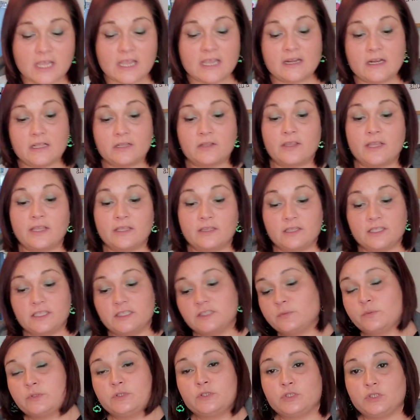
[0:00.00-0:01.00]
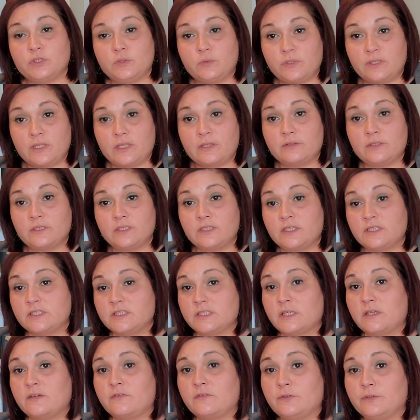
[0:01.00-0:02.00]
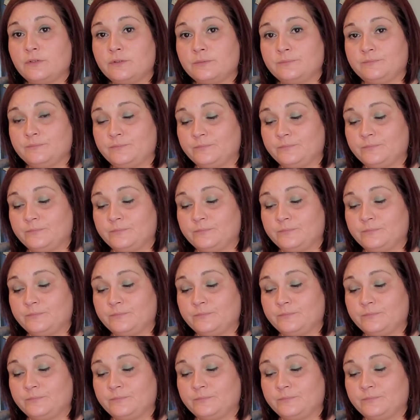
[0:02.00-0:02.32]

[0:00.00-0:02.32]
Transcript: And I like this one too without the dust cover.